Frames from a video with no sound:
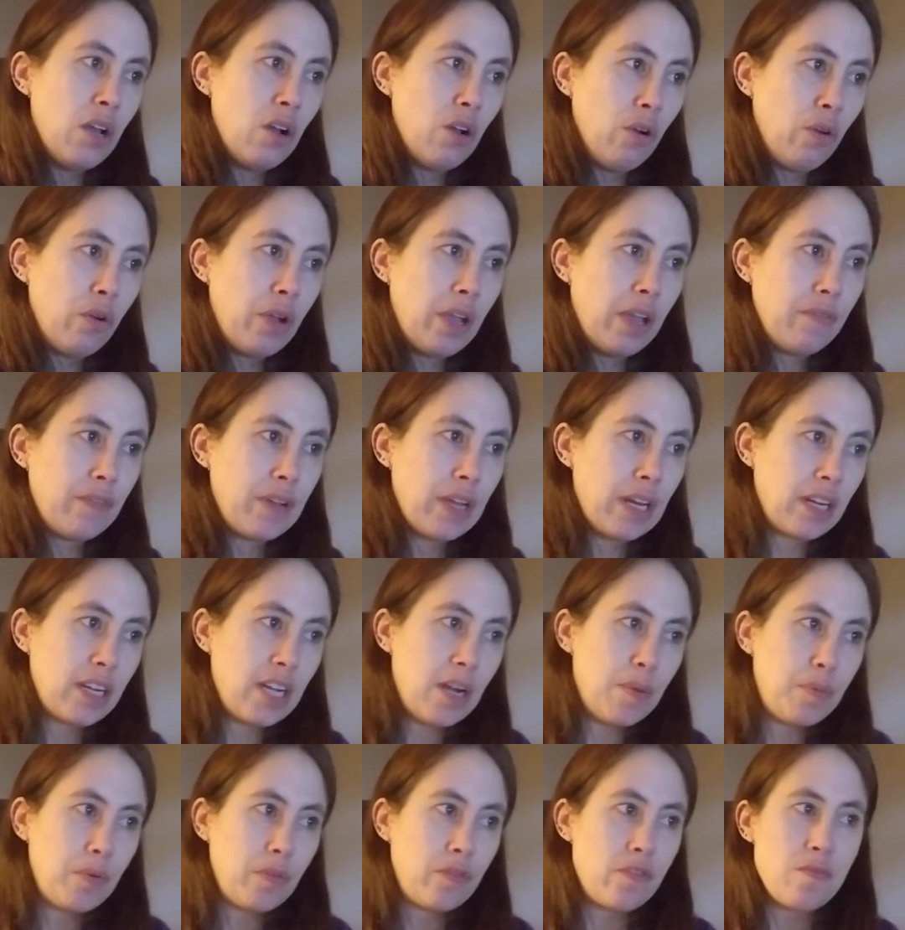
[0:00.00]
Okay, I've got a
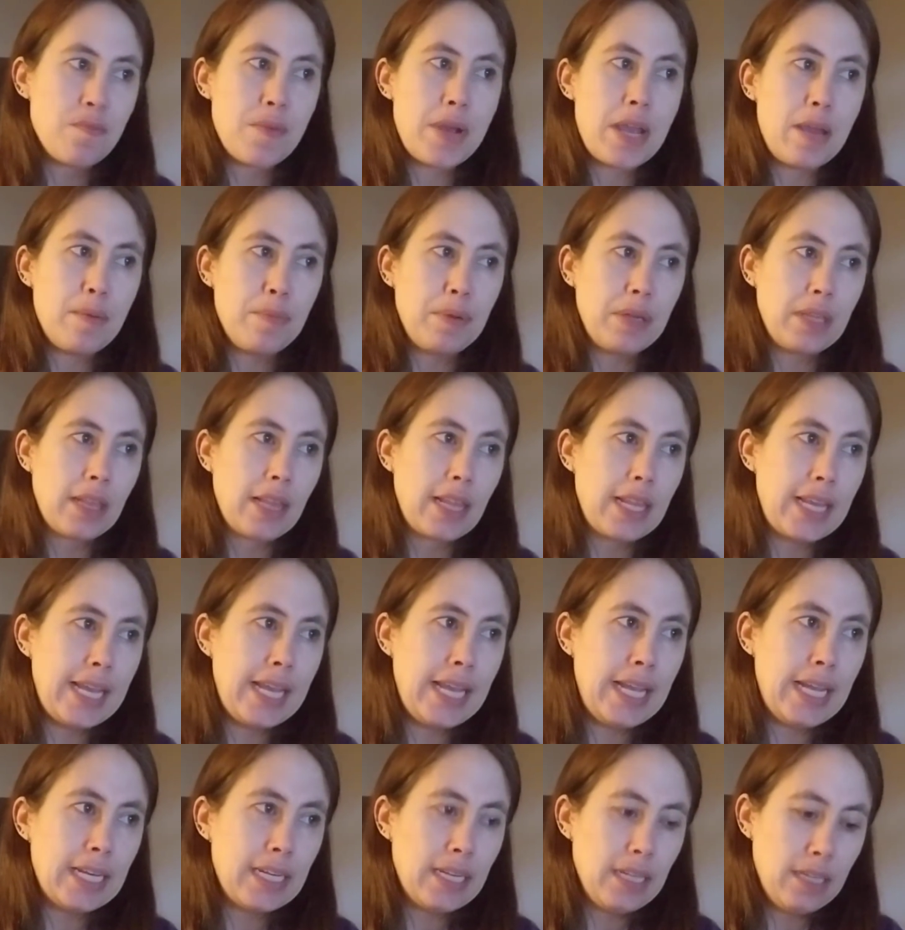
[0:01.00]
couple from Abby
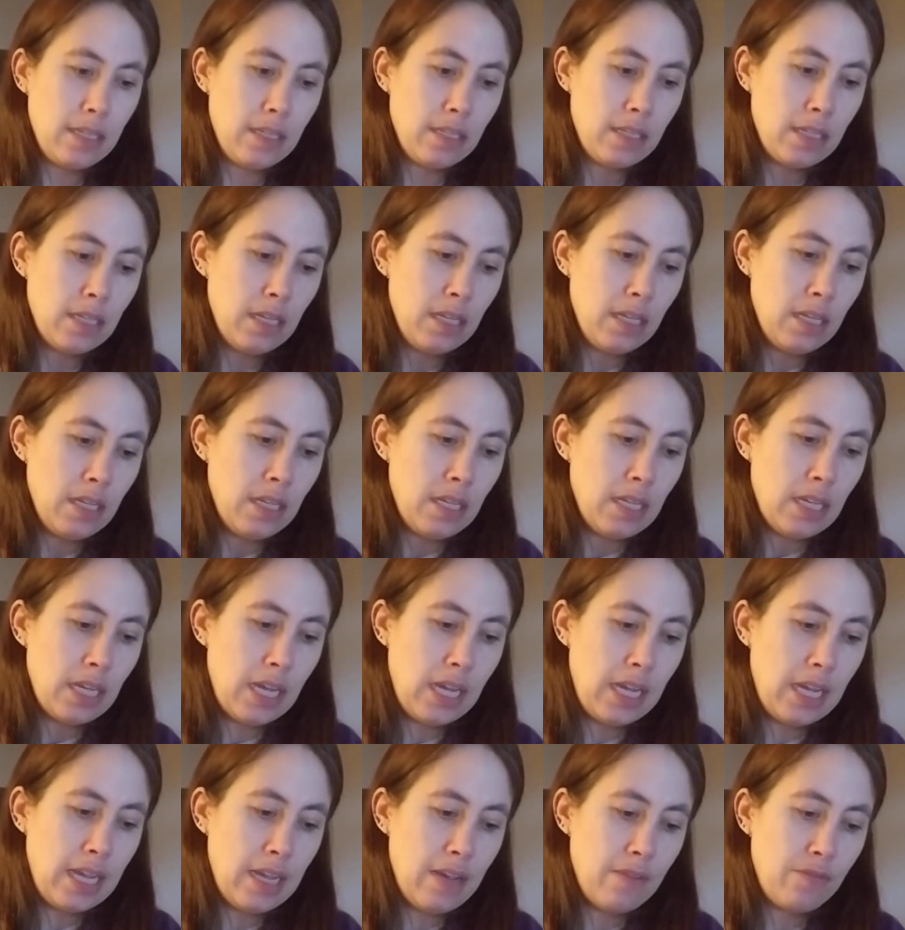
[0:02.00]
Lane.
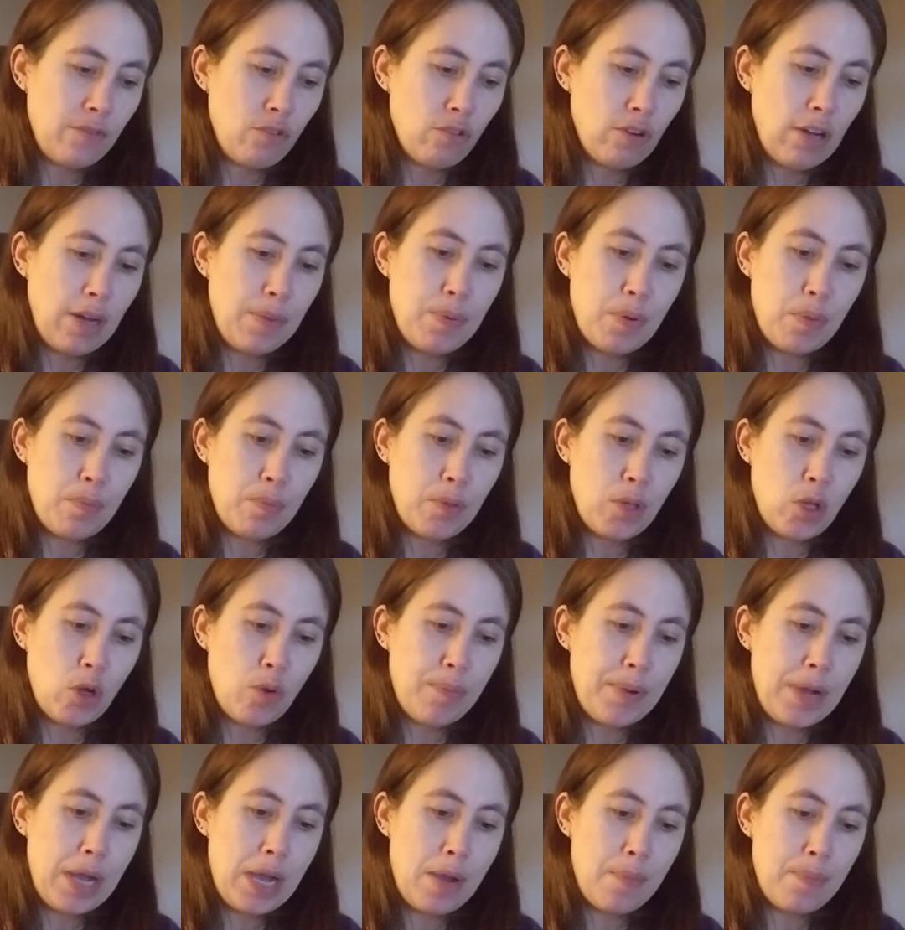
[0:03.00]
I have Grape Blow
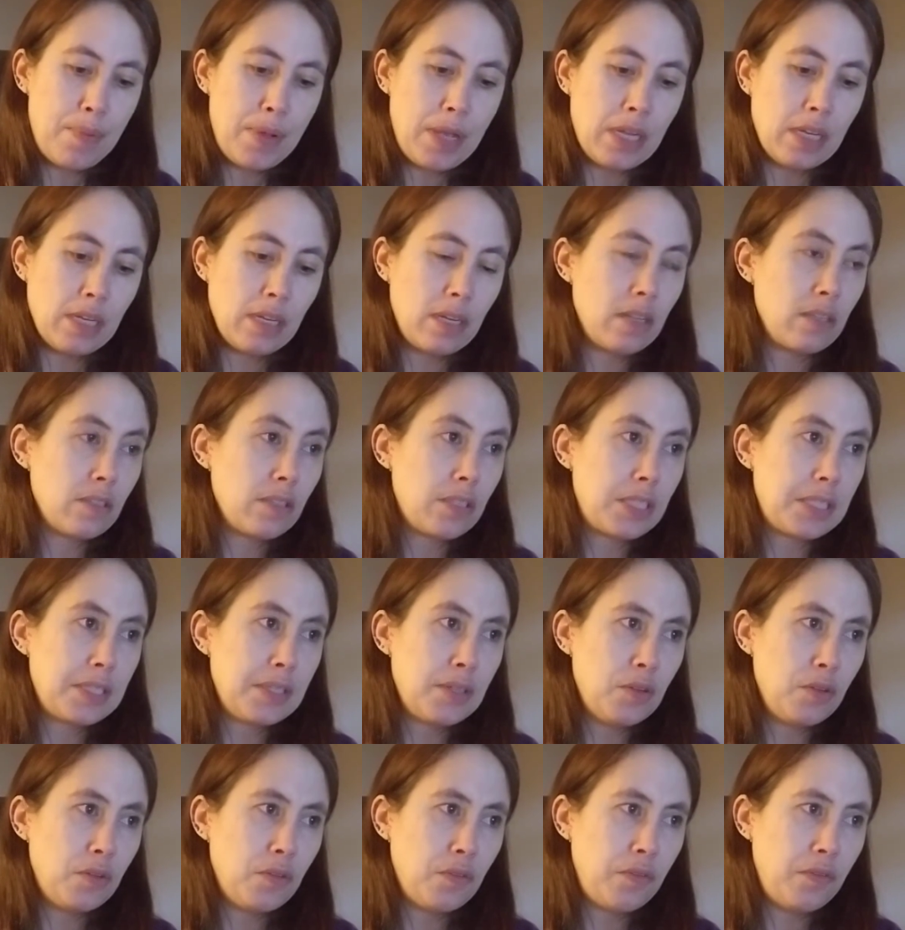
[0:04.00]
Pop and
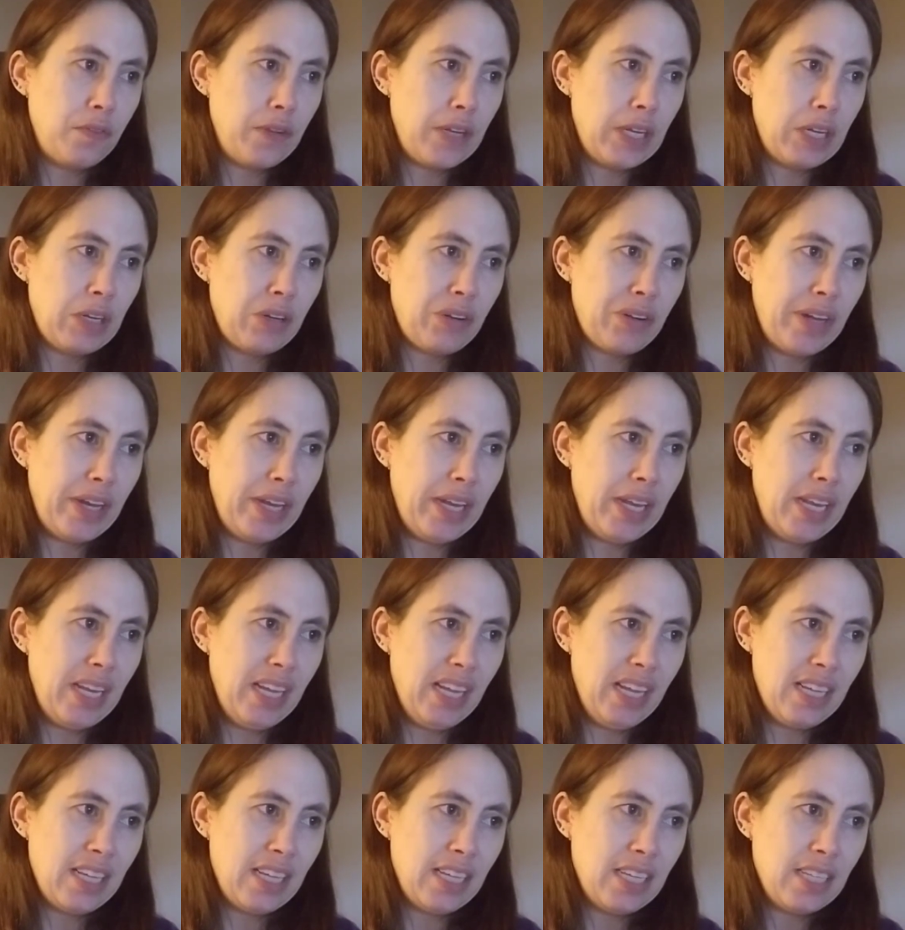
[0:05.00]
Snow Fairy.